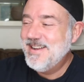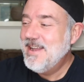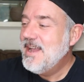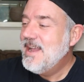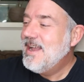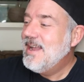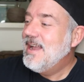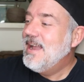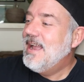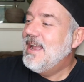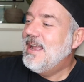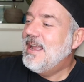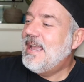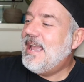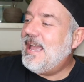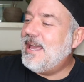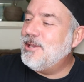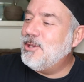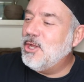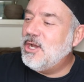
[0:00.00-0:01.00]

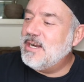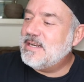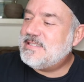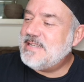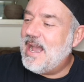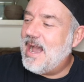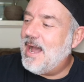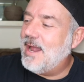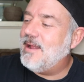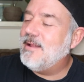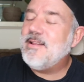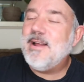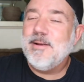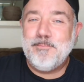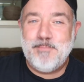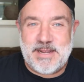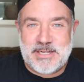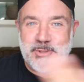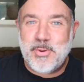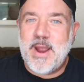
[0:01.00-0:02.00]
He looked
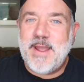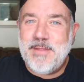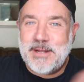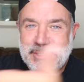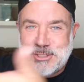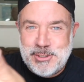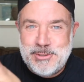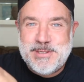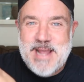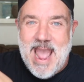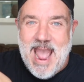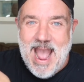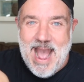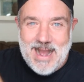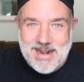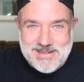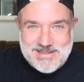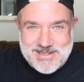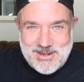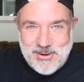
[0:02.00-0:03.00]
at, between the two
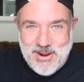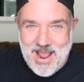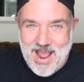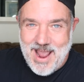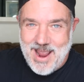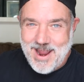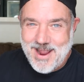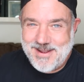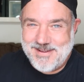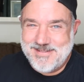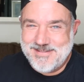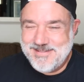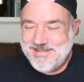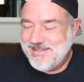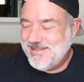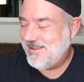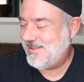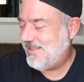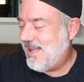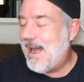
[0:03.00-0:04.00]
dads, okay?
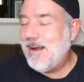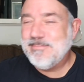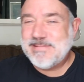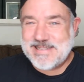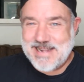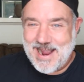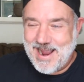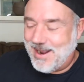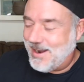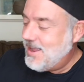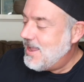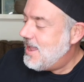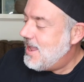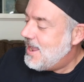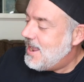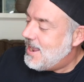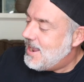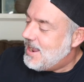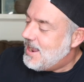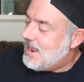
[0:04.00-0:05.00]
I'm saying.
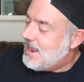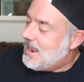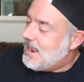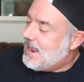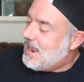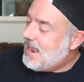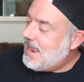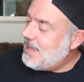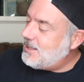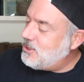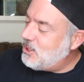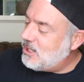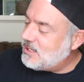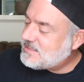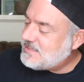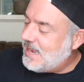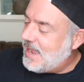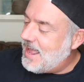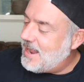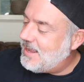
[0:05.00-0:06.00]
He
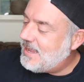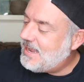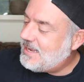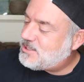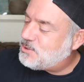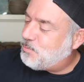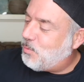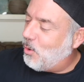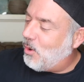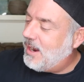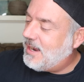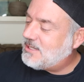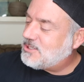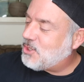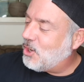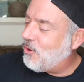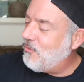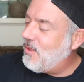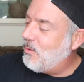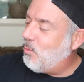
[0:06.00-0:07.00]
looked at each boy in
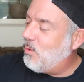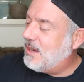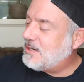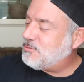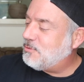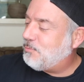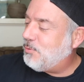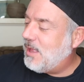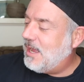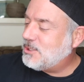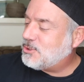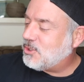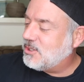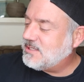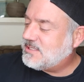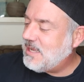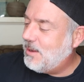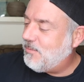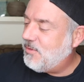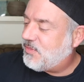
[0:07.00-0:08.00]
turn, then winked with pleasure
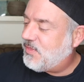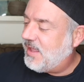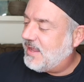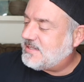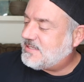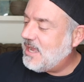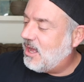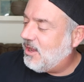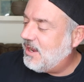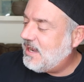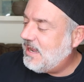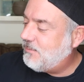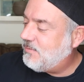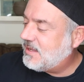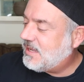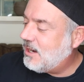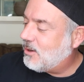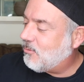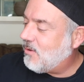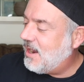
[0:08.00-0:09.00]
at Timothy, telling him to
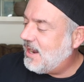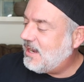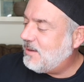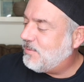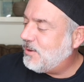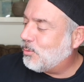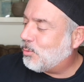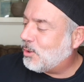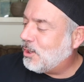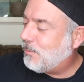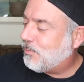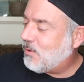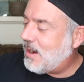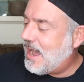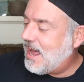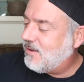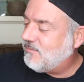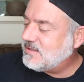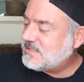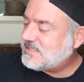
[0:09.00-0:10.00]
get ready to be real
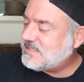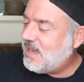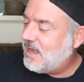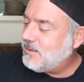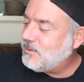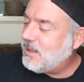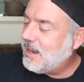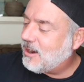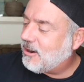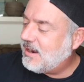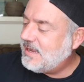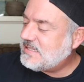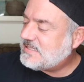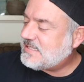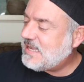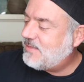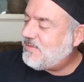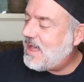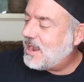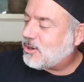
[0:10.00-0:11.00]
proud of his son. Larry, he
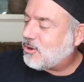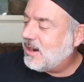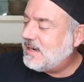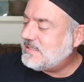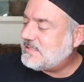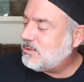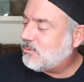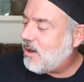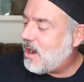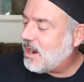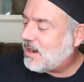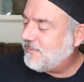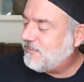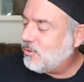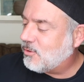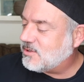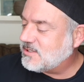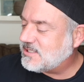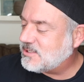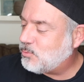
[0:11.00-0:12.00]
said, that crazy rock of
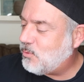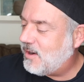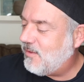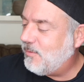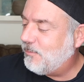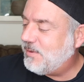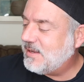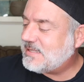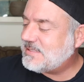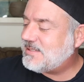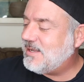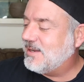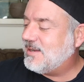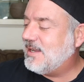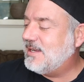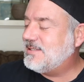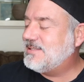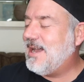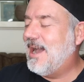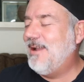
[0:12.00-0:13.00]
yours is one of the biggest
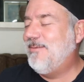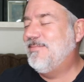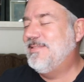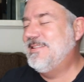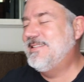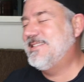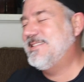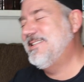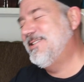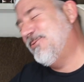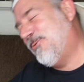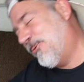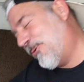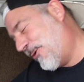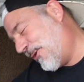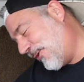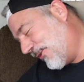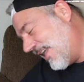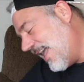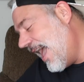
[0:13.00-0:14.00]
uncut diamonds in the
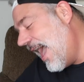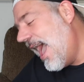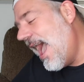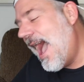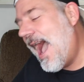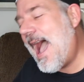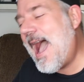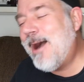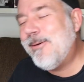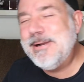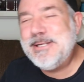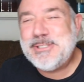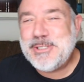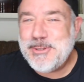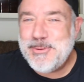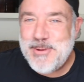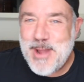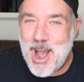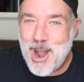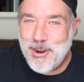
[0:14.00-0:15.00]
world. How would
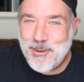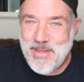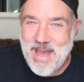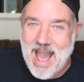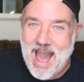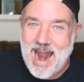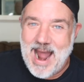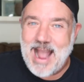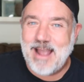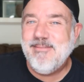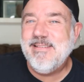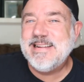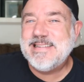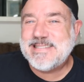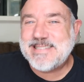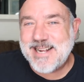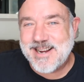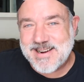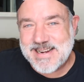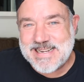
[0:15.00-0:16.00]
you know that? I mean,
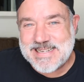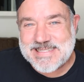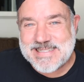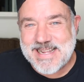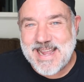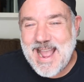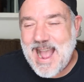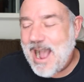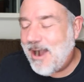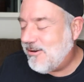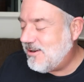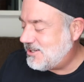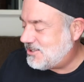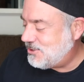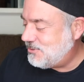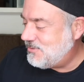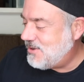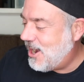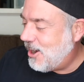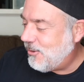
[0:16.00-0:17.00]
seriously, how would
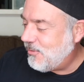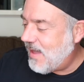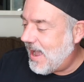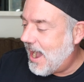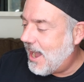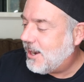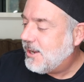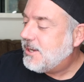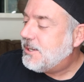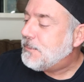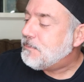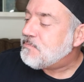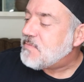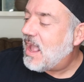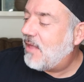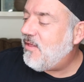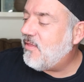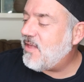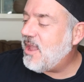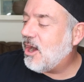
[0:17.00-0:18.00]
you know that?
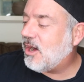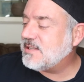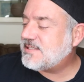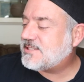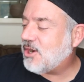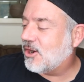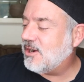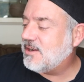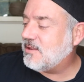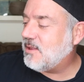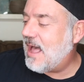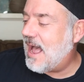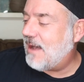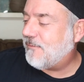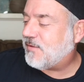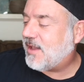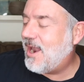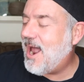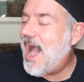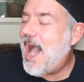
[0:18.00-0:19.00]
And then they all started to
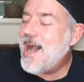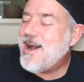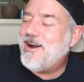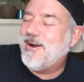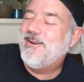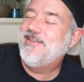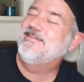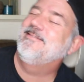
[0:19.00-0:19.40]
laugh. Get up!